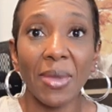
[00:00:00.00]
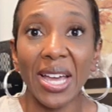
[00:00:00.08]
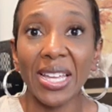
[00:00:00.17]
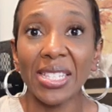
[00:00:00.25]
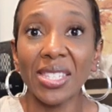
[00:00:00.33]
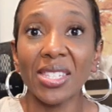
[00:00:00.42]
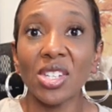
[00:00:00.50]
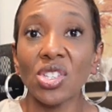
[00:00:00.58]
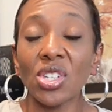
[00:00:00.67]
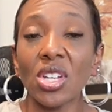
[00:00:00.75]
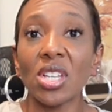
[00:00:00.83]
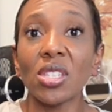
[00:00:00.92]
my
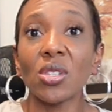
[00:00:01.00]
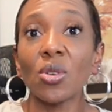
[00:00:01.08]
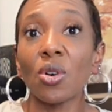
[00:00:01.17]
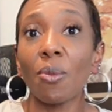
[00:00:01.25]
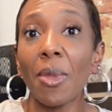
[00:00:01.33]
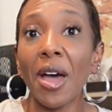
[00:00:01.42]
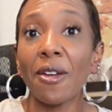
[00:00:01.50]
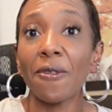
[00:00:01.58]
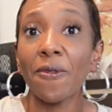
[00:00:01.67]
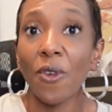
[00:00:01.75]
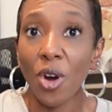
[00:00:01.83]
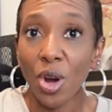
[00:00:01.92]
incision until my
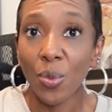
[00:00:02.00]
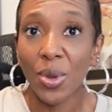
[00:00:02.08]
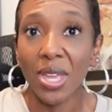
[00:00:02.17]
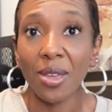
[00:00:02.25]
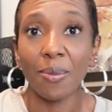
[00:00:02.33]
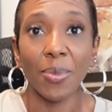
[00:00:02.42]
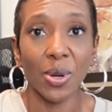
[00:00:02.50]
4 week